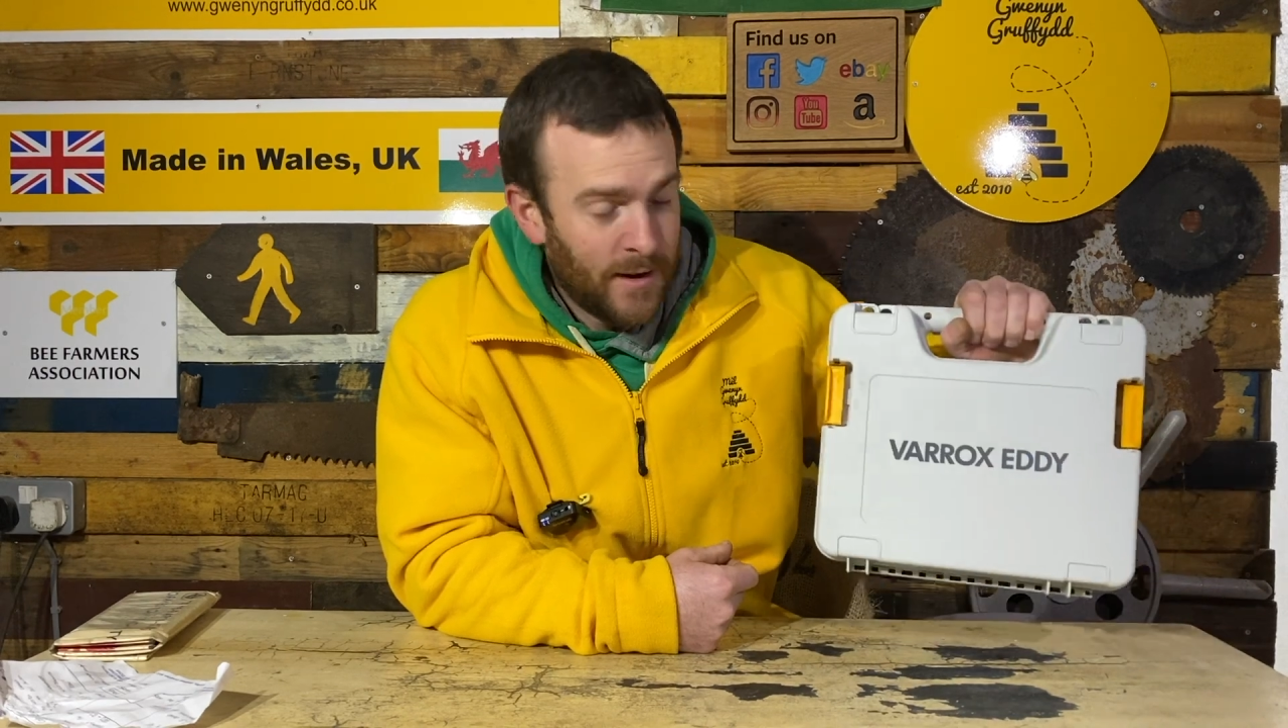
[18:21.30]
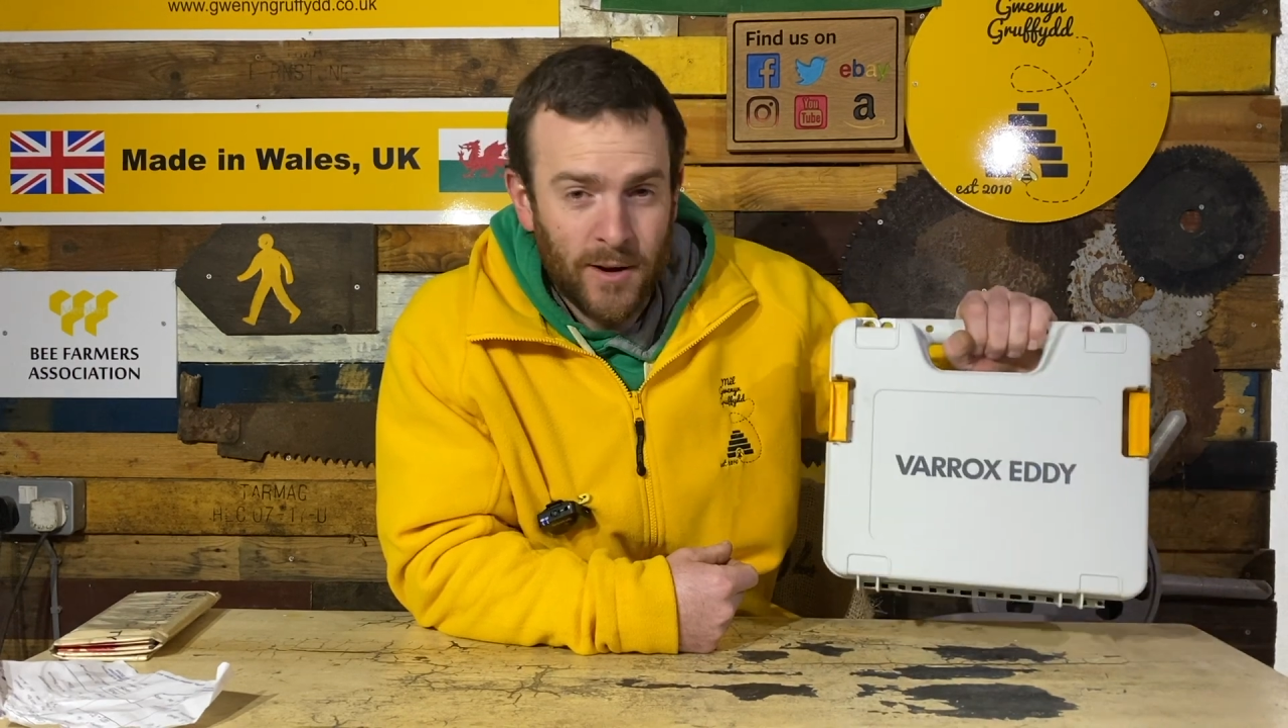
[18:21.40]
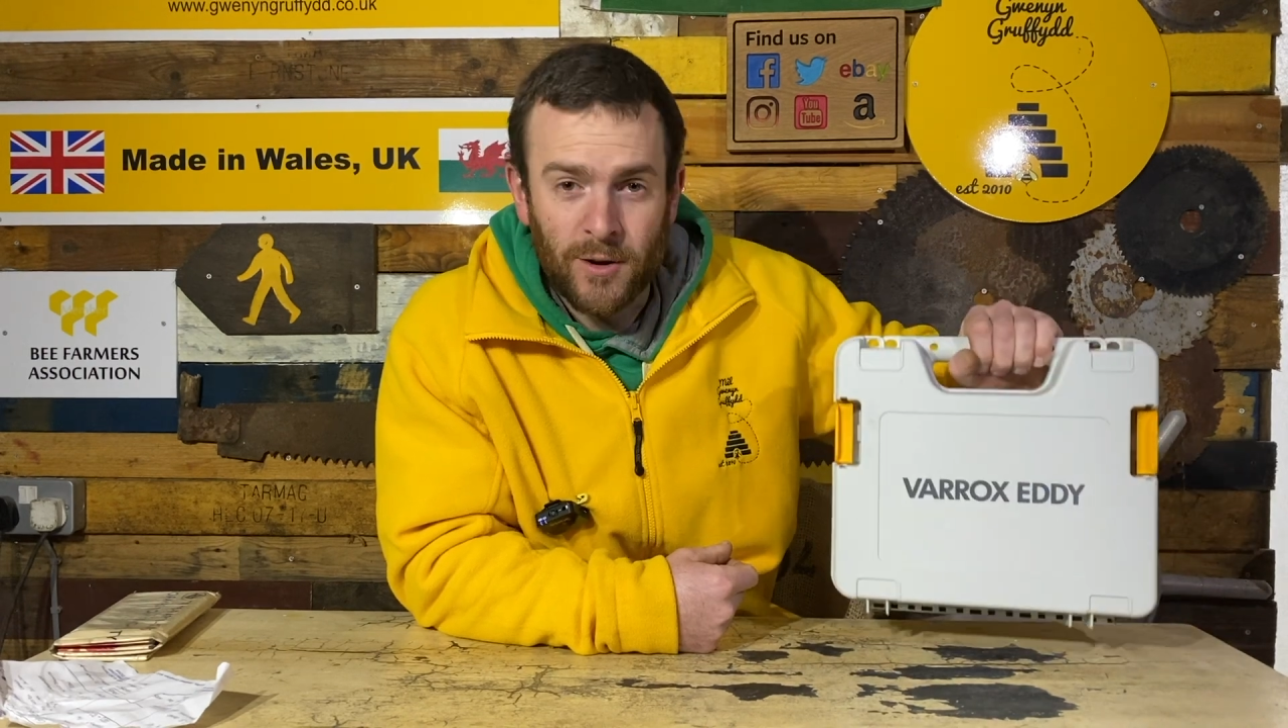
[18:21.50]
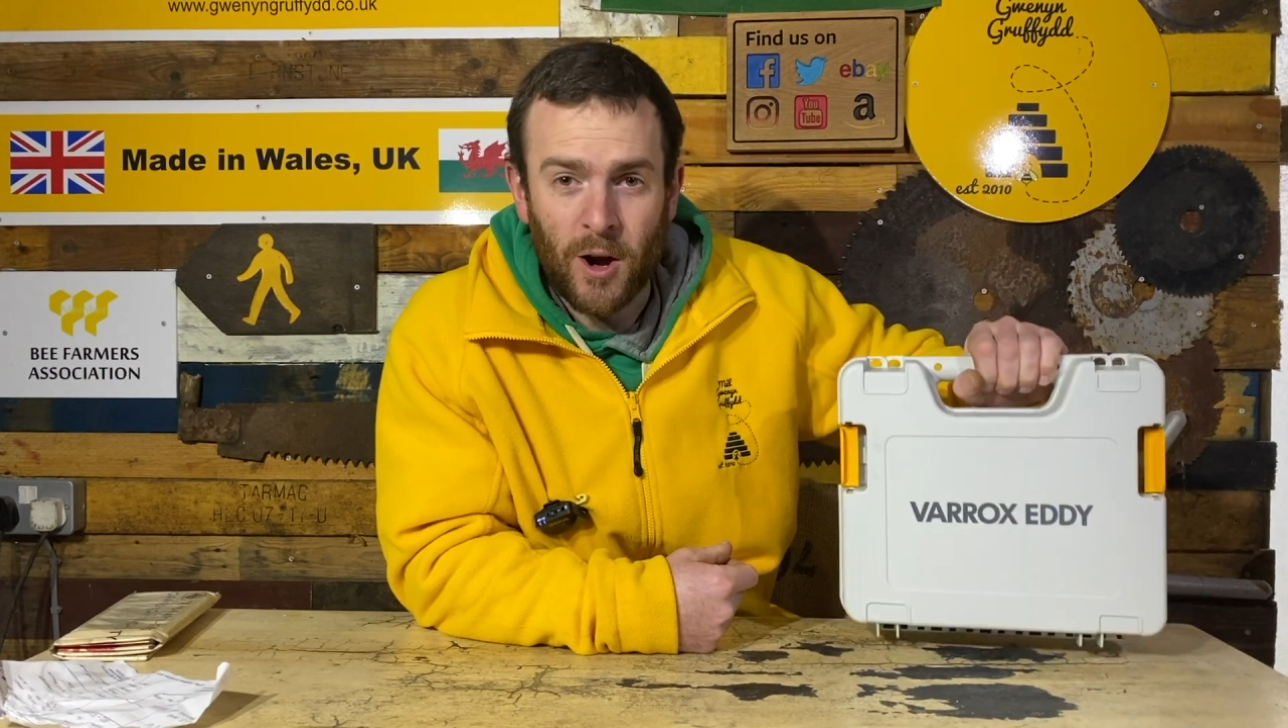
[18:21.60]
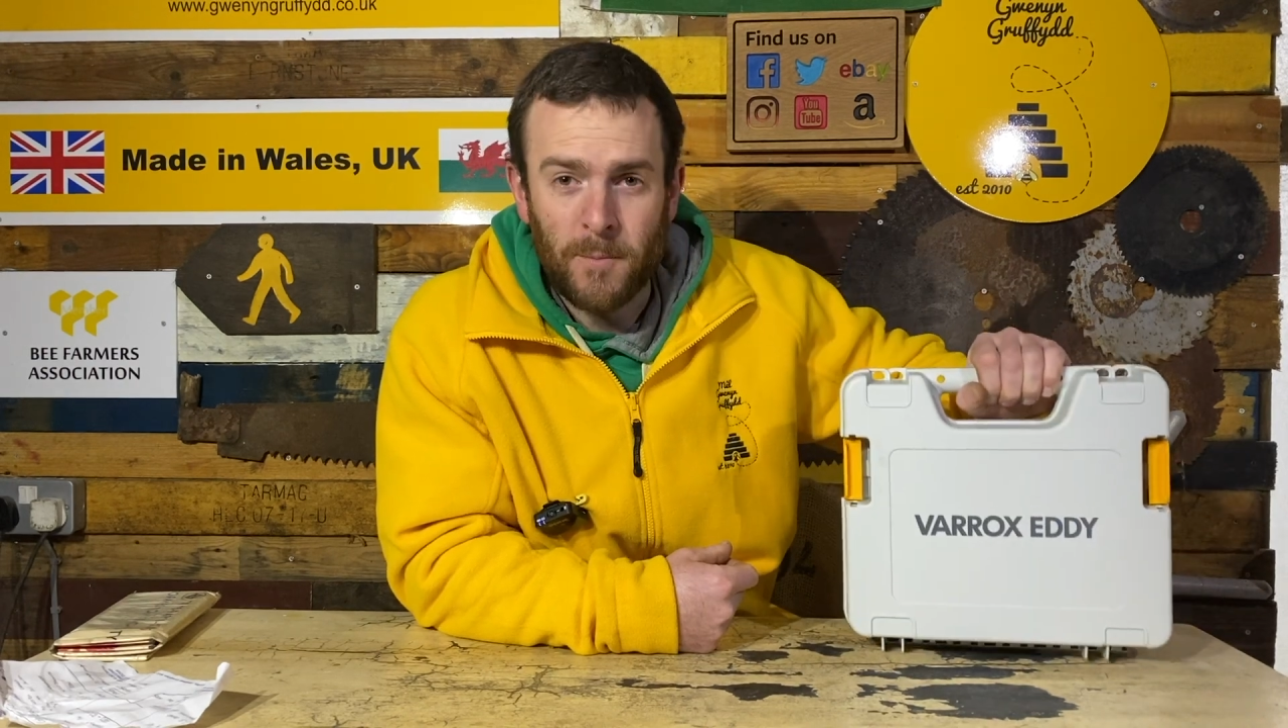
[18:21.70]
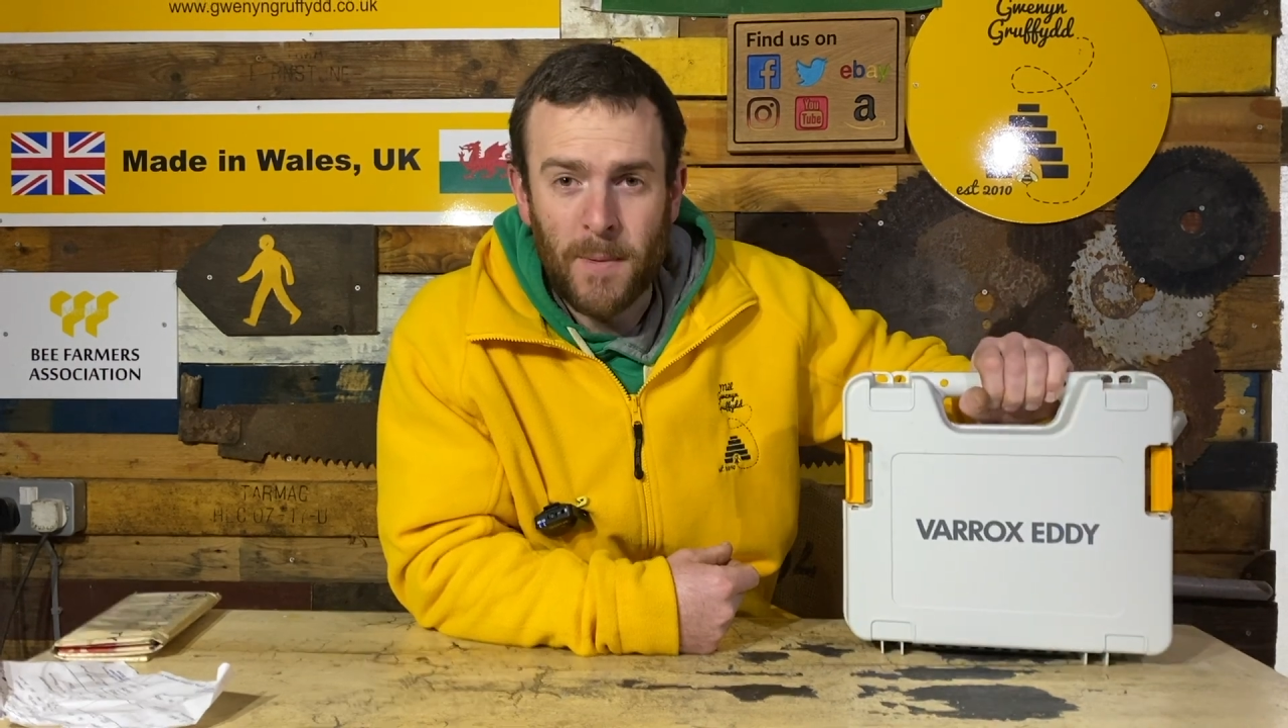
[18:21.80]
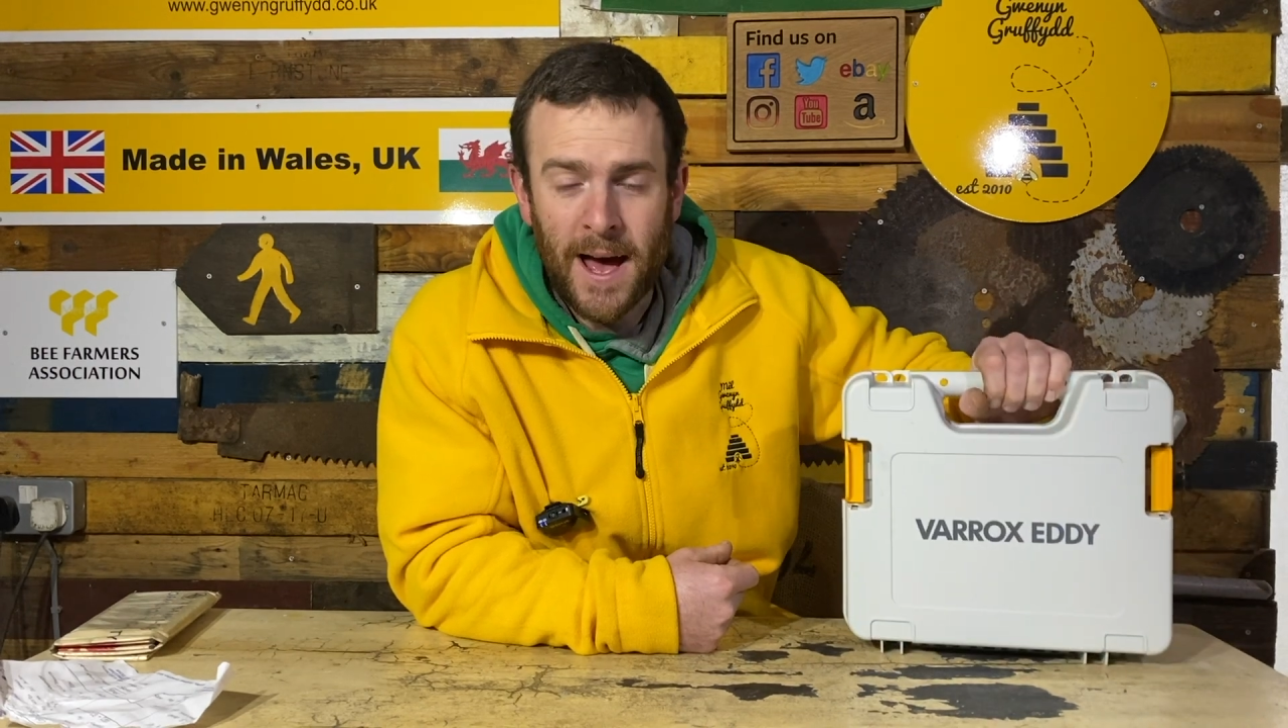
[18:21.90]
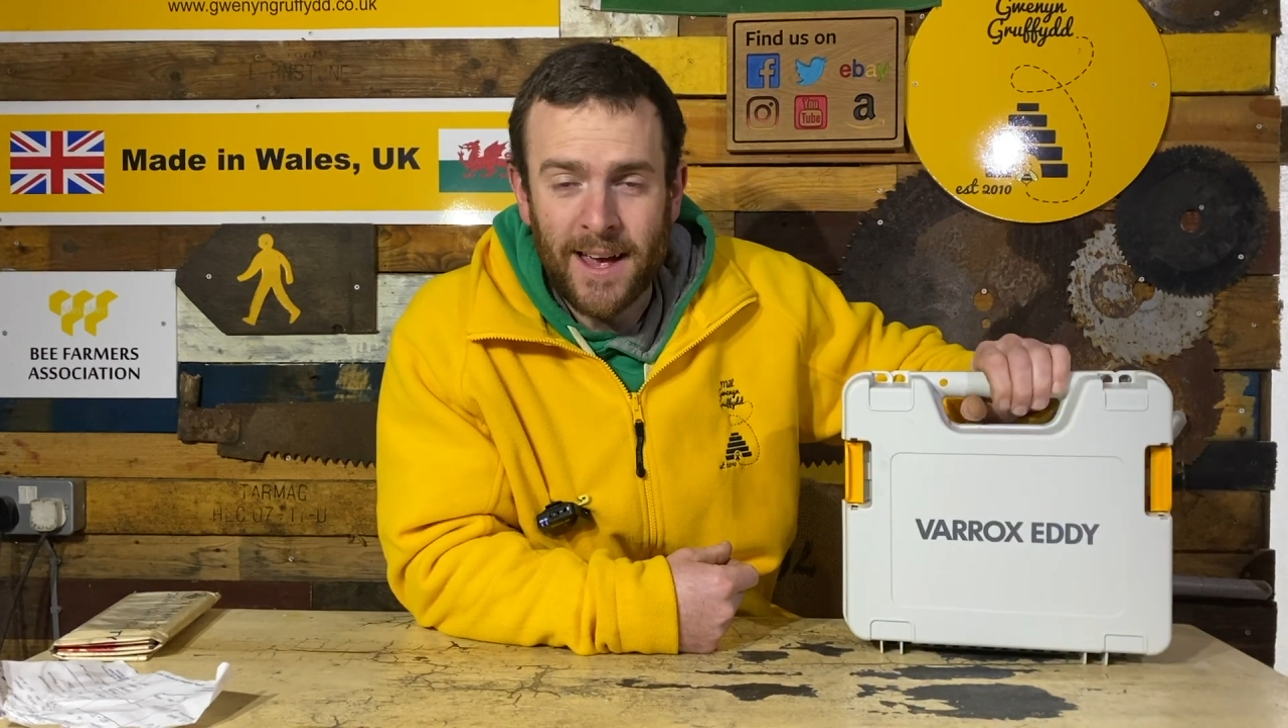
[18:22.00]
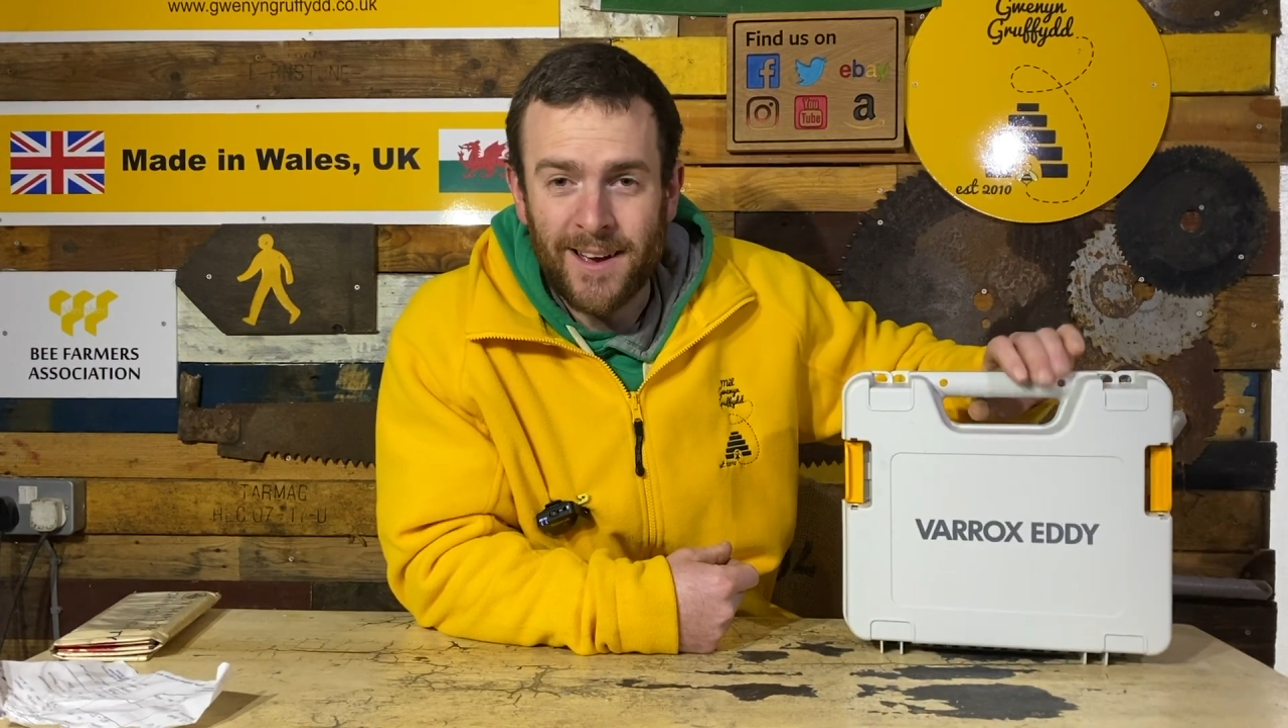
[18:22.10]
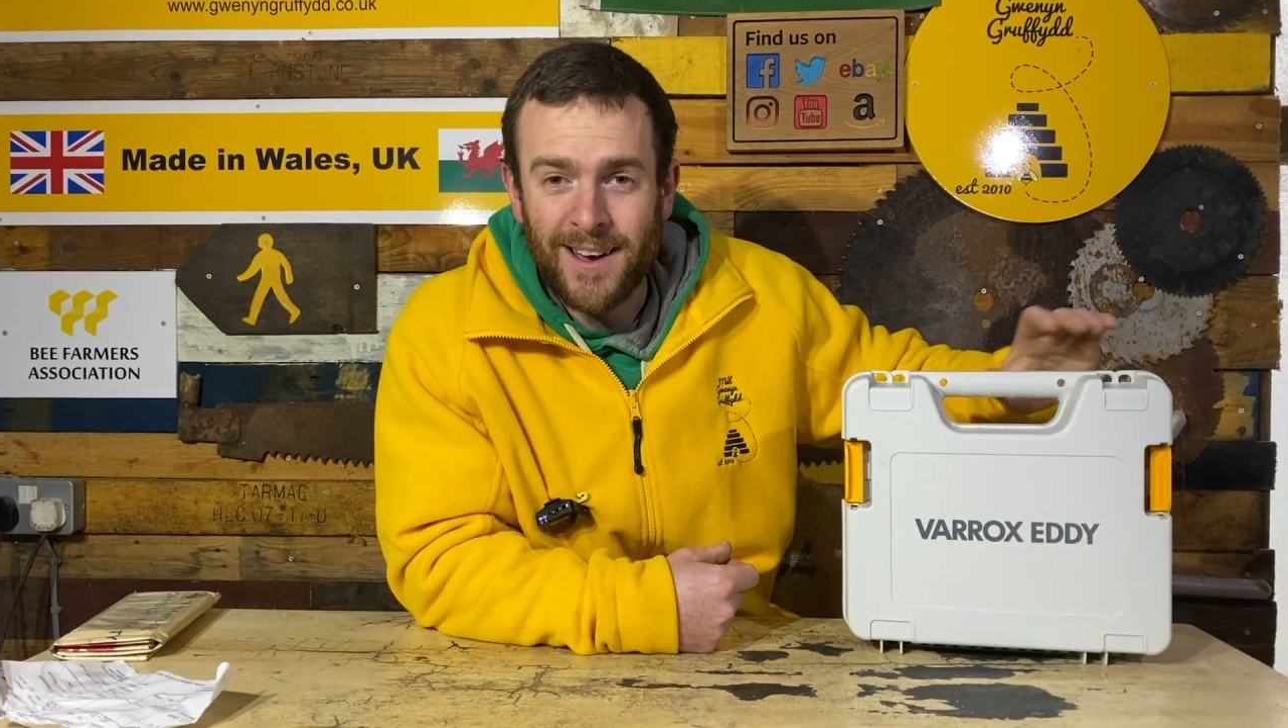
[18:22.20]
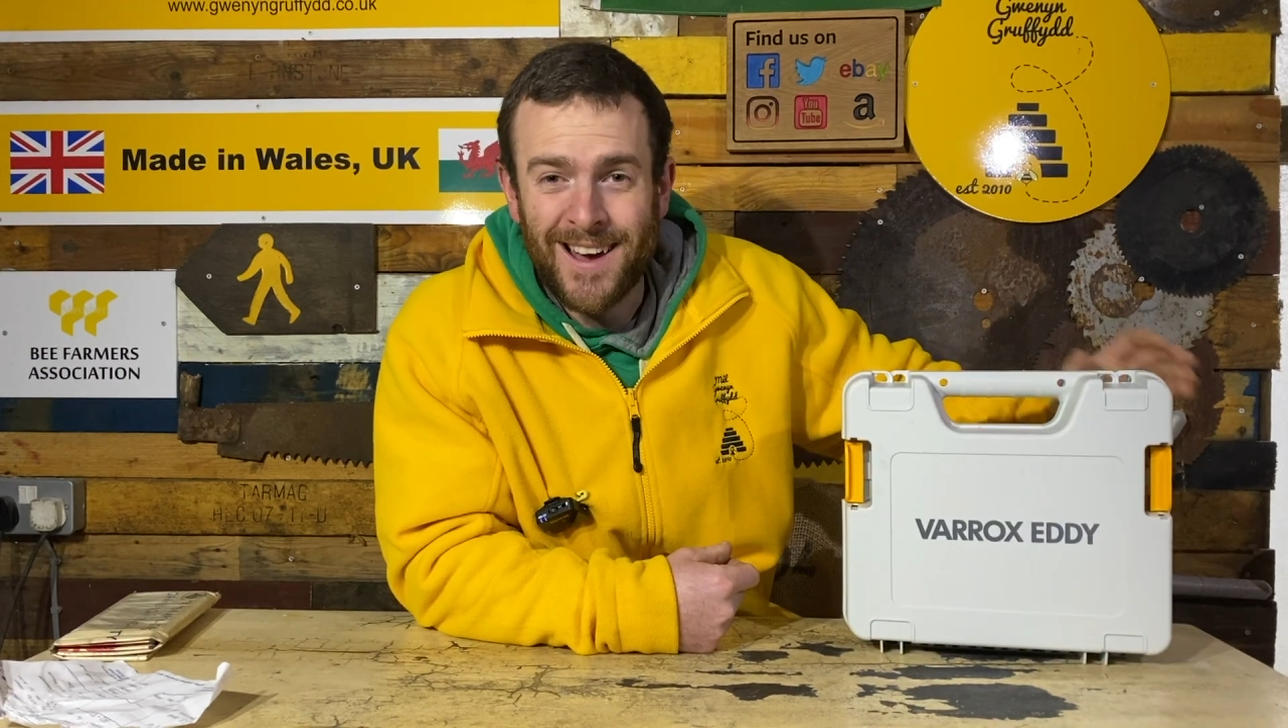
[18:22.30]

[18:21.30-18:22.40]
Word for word: got my